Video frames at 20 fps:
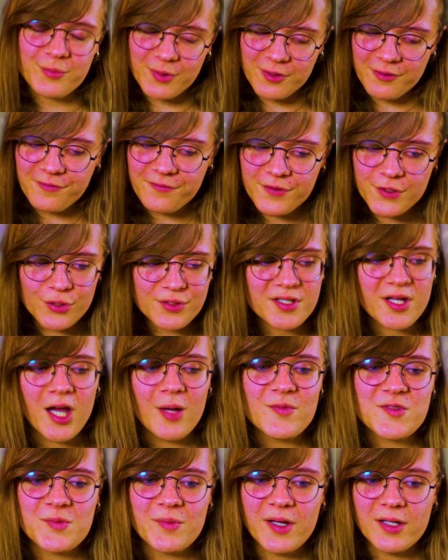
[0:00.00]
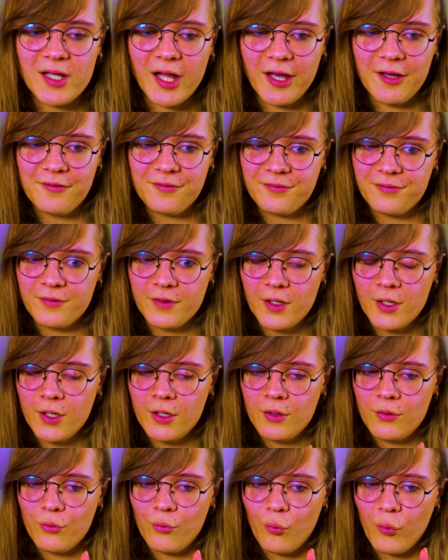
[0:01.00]
have been a few times in my life
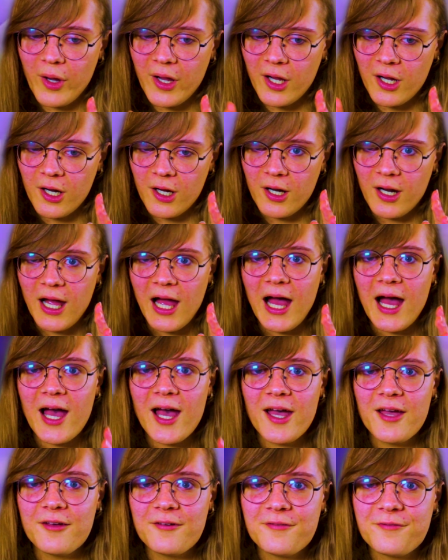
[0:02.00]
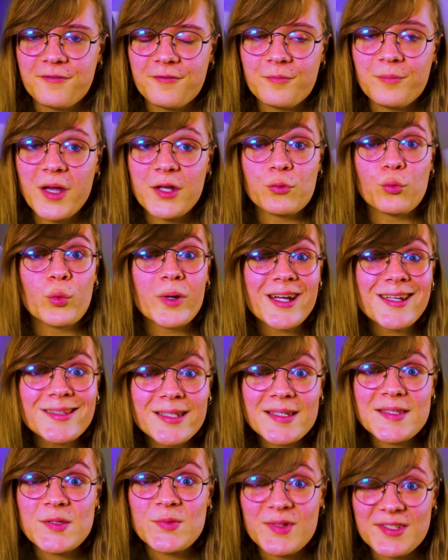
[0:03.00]
where I've made
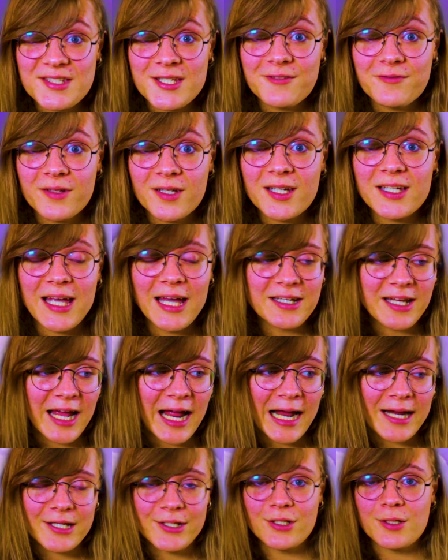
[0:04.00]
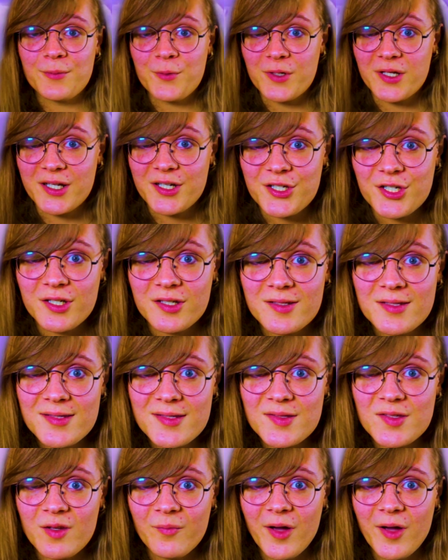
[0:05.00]
weirdly specific and accurate predictions